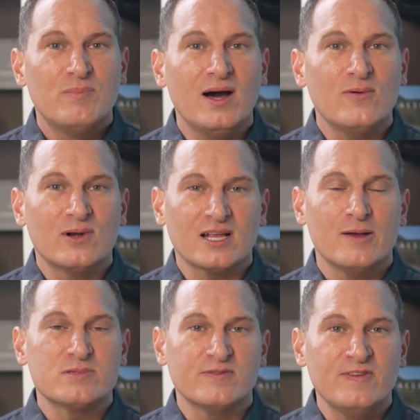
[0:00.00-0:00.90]
But when it
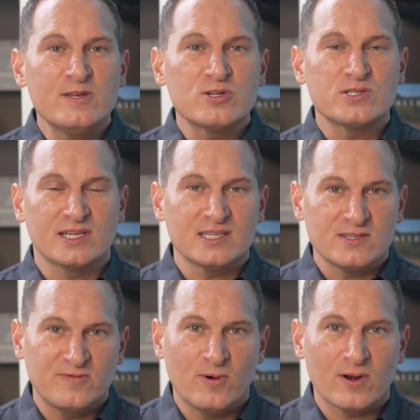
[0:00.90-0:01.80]
comes to features, it
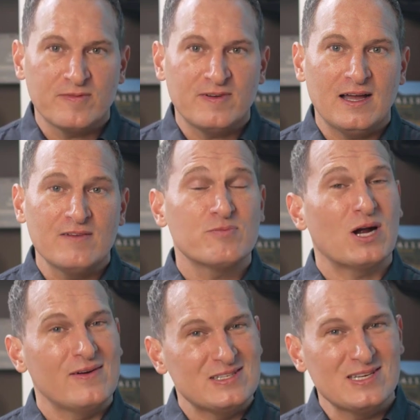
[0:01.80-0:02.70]
gets a 4 out of 5.
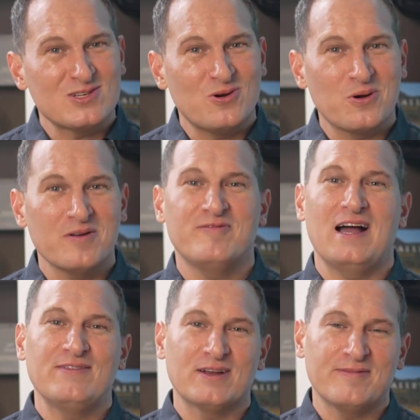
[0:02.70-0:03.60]
Privacy score,
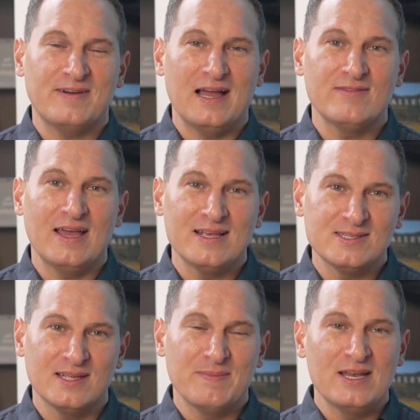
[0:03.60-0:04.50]
5 out of 5,
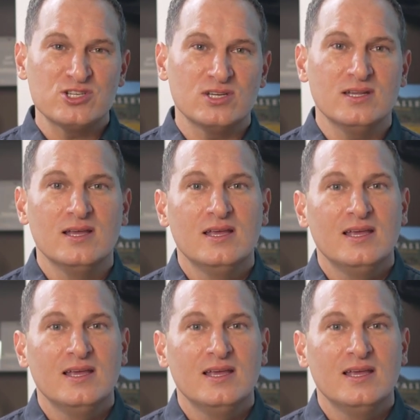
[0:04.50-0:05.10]
as they mentioned.